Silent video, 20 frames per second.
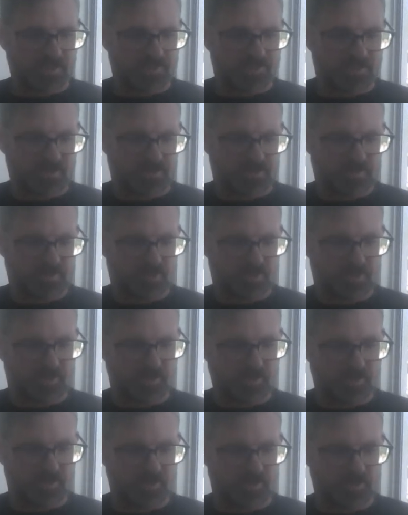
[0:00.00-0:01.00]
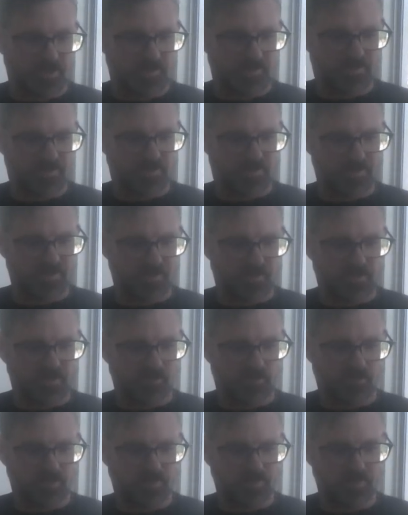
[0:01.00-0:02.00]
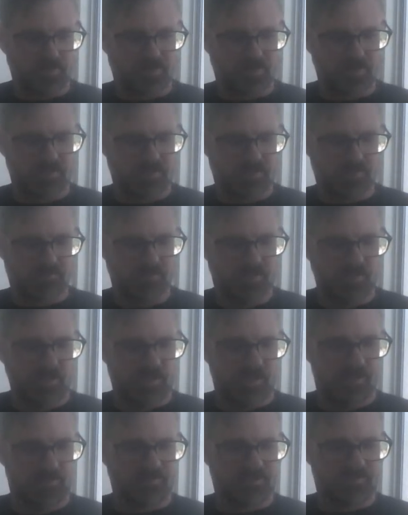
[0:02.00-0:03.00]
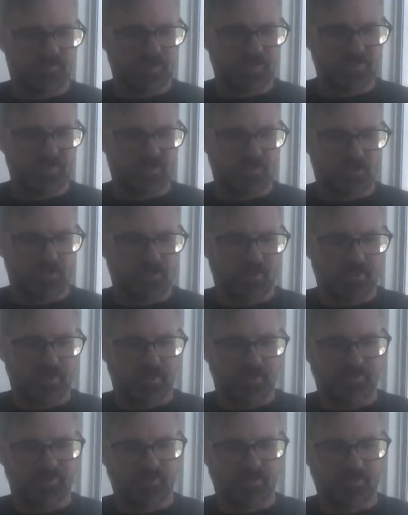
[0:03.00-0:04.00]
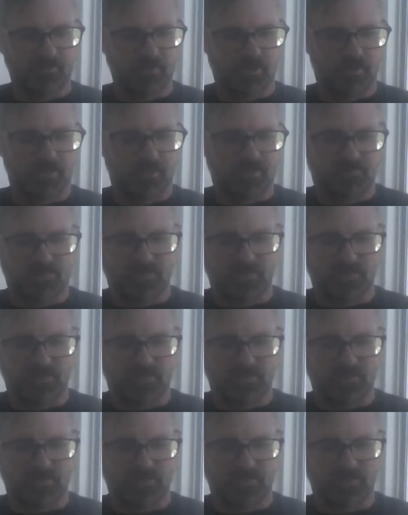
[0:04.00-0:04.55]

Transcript: in 6, 9 and 6, 9 location system. A space line and timeline of